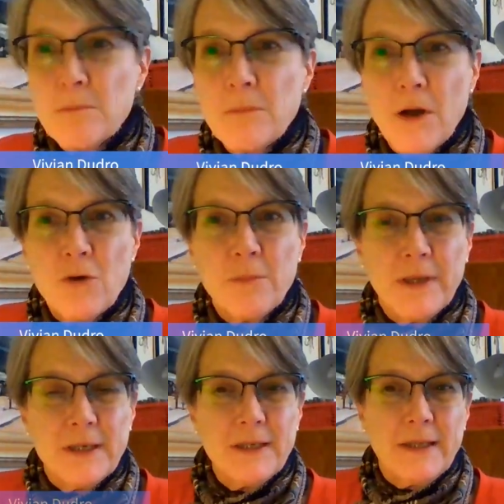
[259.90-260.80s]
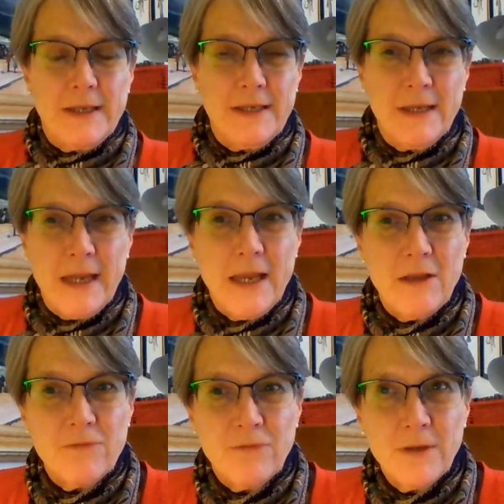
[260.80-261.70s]
moment that
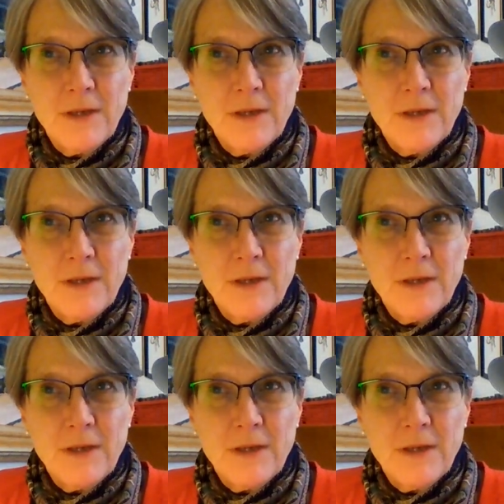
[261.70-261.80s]
gave